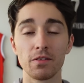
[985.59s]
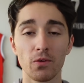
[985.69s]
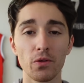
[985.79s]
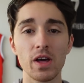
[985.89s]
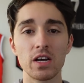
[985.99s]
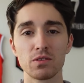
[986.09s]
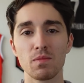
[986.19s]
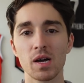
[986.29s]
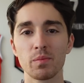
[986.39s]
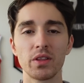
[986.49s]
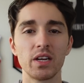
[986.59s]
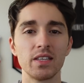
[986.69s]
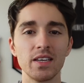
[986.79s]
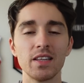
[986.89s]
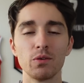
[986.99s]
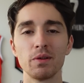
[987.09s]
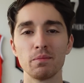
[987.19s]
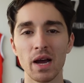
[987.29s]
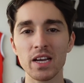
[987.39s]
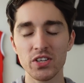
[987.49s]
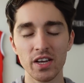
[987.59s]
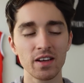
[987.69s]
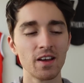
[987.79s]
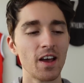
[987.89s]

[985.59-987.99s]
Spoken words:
4,000 mark by the end of the year, that would be amazing.